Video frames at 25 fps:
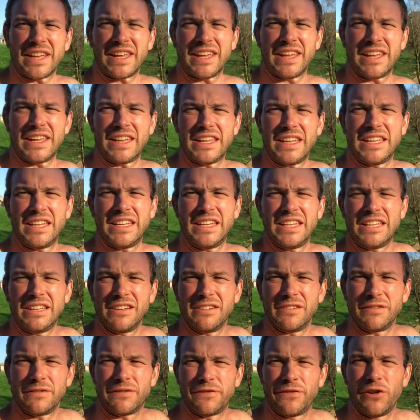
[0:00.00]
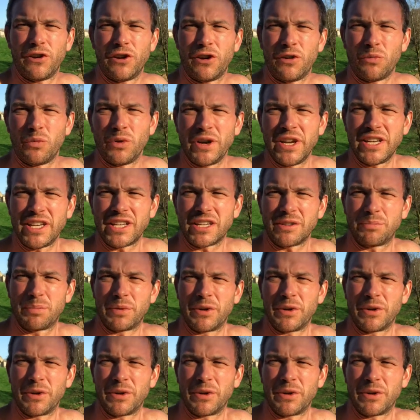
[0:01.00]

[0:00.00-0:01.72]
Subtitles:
a full-on week,